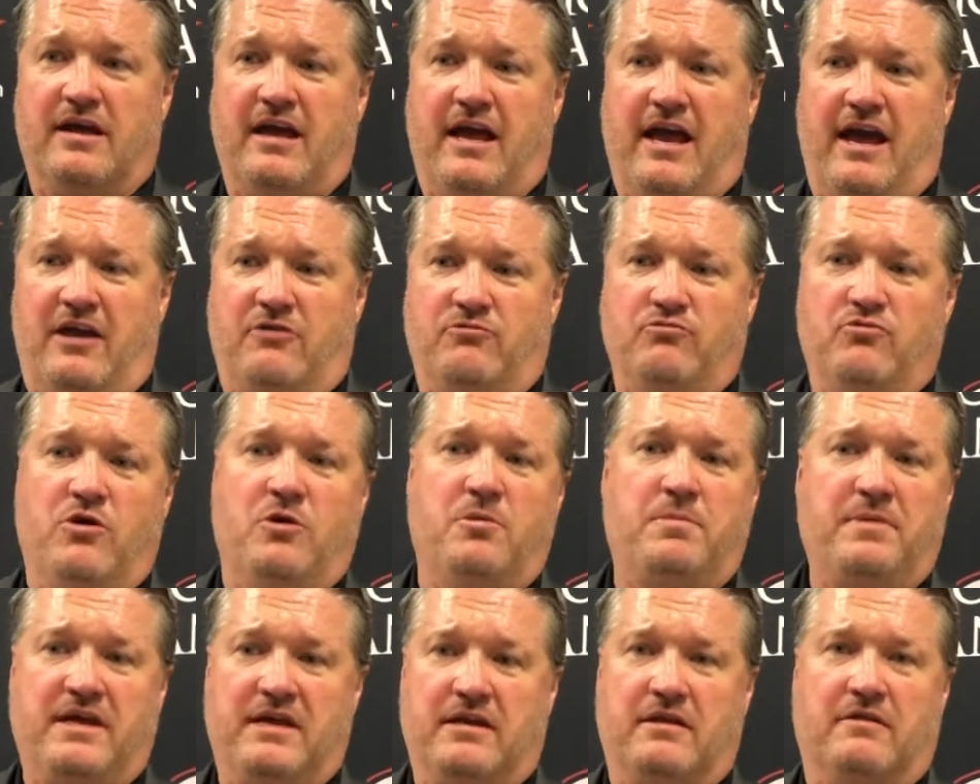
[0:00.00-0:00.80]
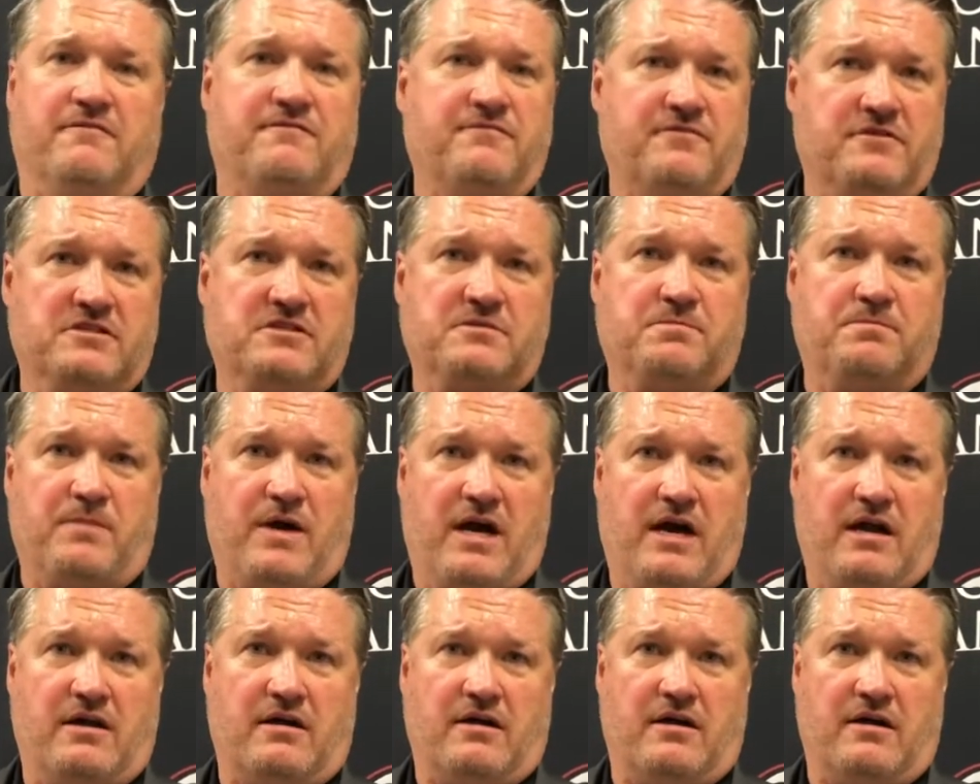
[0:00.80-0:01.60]
And Ruby in the first
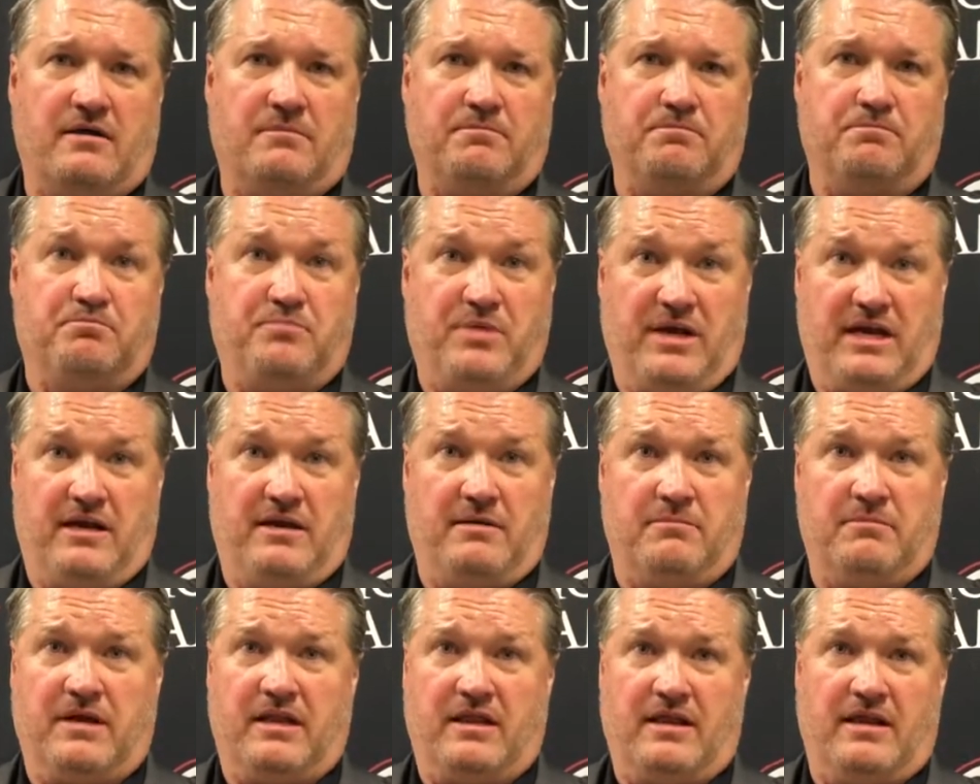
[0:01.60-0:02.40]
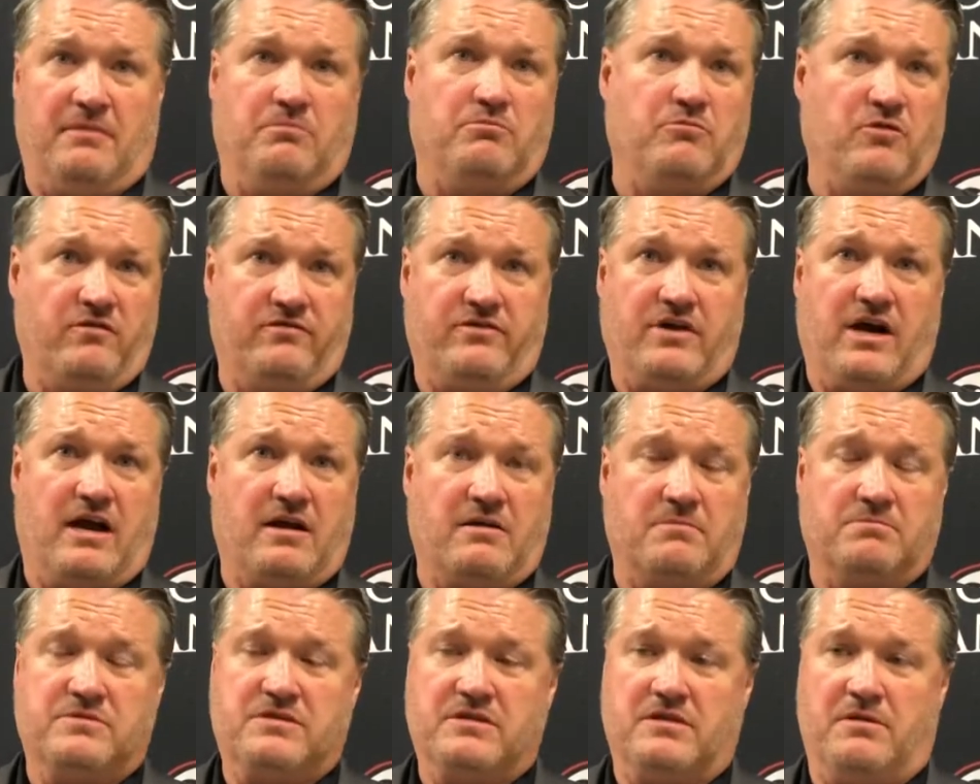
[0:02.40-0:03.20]
spot on beam, and then moved
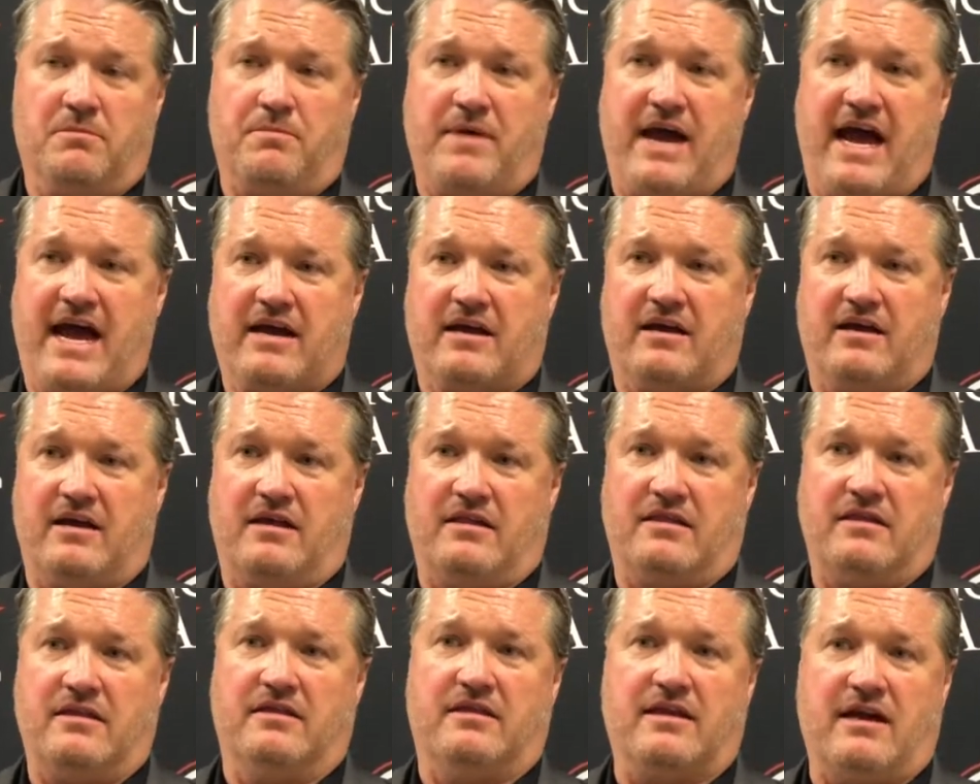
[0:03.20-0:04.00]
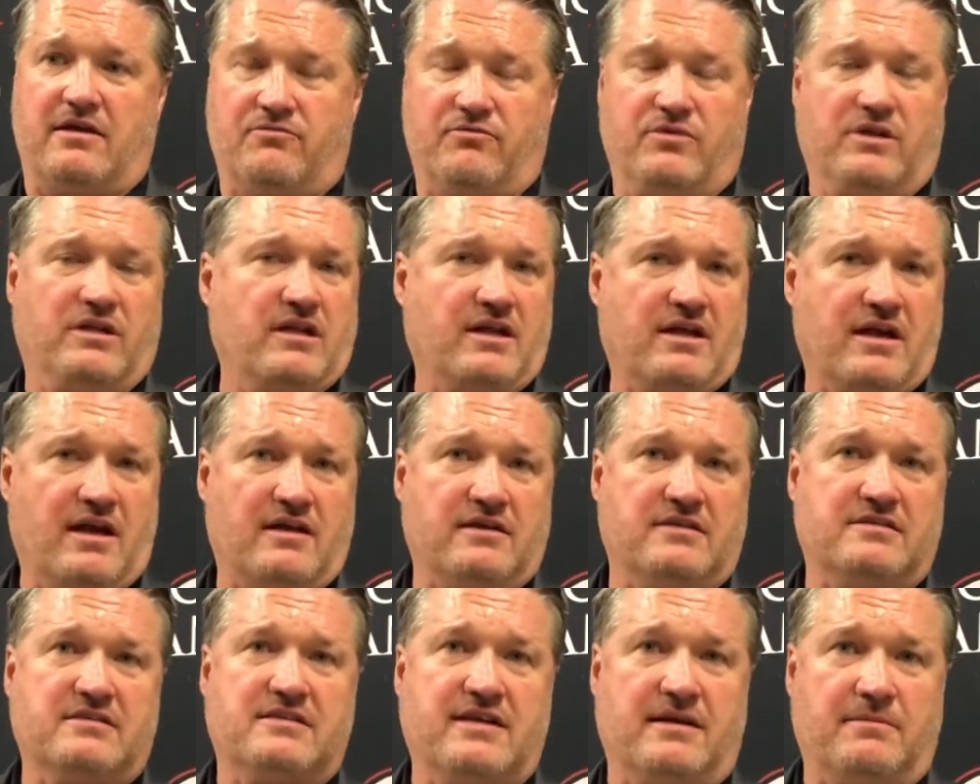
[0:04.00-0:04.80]
Autumn to the back, and I think that really kind
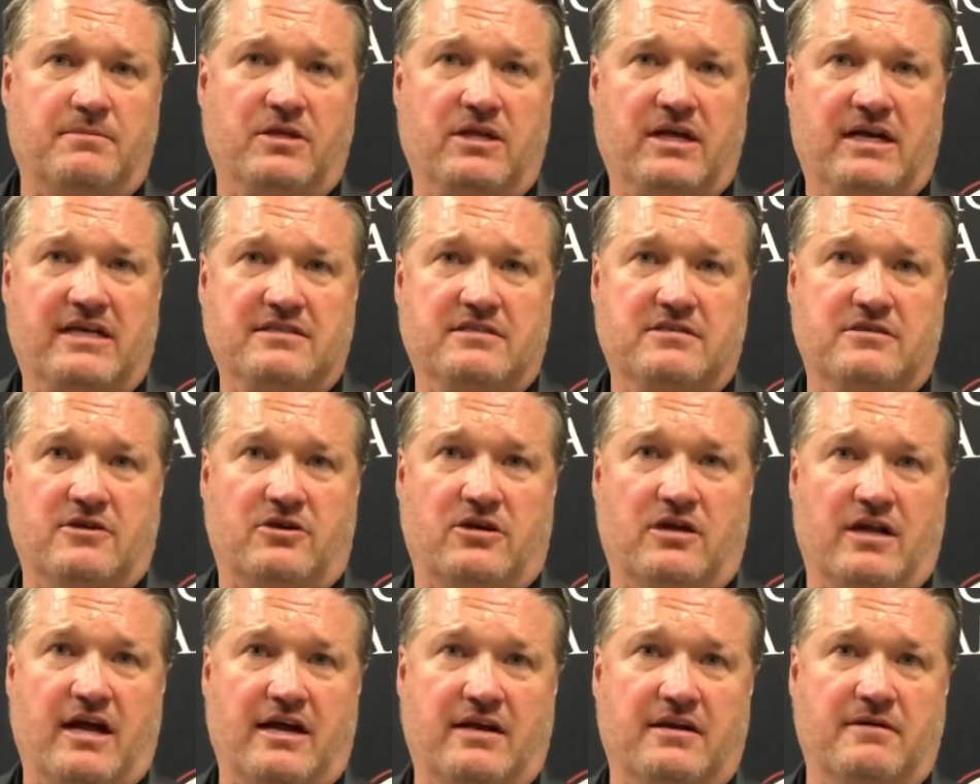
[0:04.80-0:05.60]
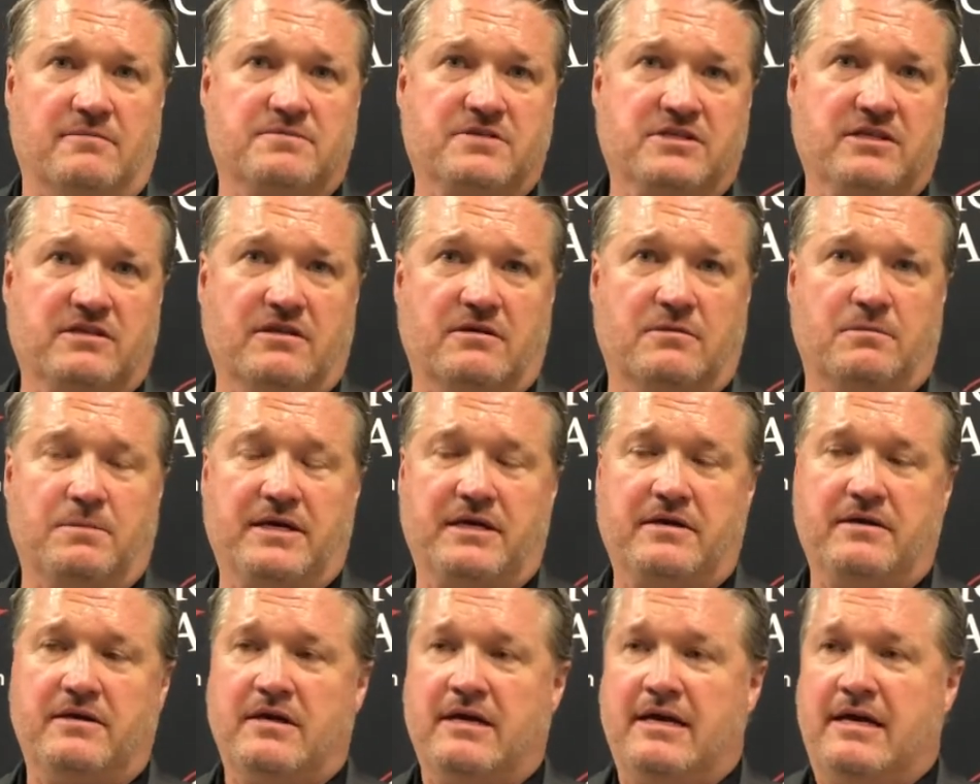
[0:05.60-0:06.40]
of stabilized our lineups a little bit.